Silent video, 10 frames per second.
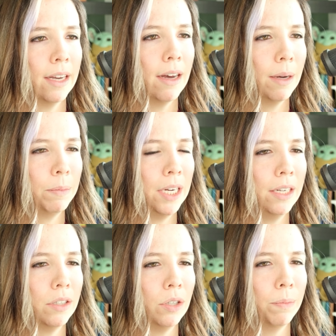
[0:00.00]
opt
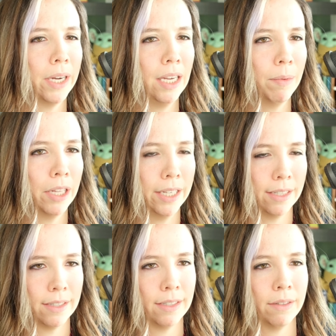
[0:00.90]
into my email
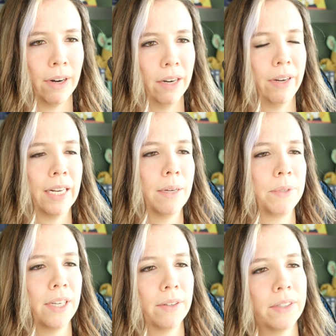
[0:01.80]
list, right? We can
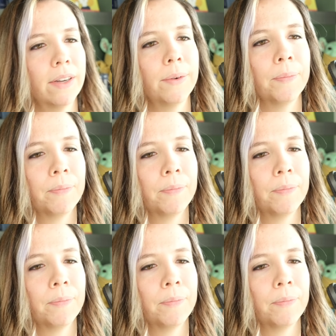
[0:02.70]
upsell. So